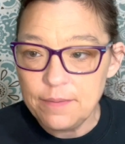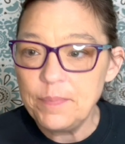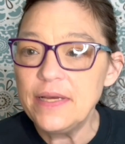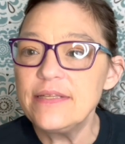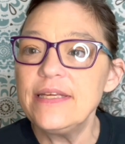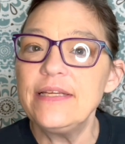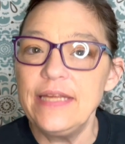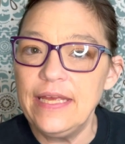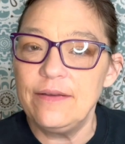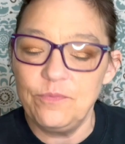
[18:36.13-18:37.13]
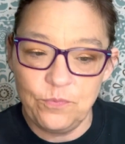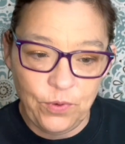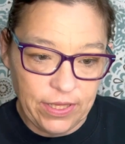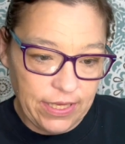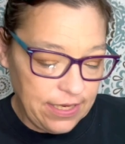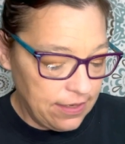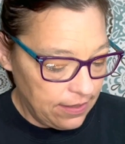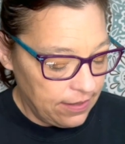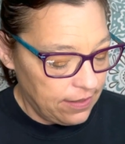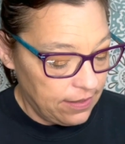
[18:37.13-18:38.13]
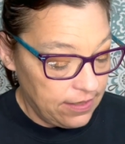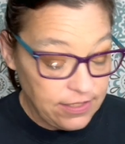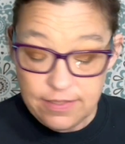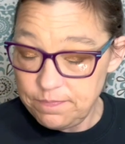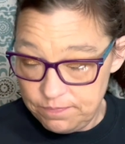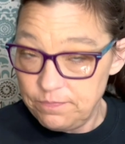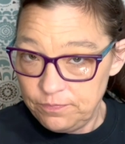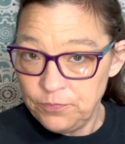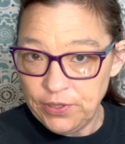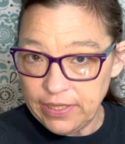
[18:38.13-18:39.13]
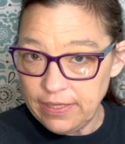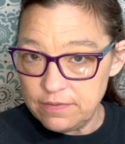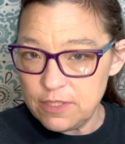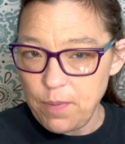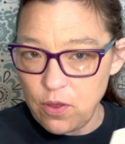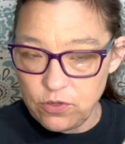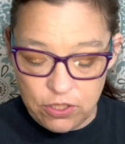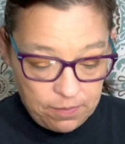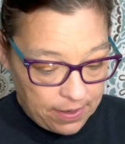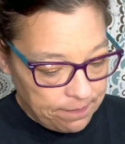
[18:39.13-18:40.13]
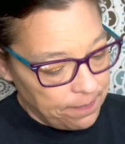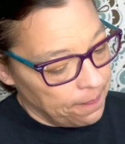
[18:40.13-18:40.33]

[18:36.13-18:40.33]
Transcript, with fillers: because it, it really, really spoke to me.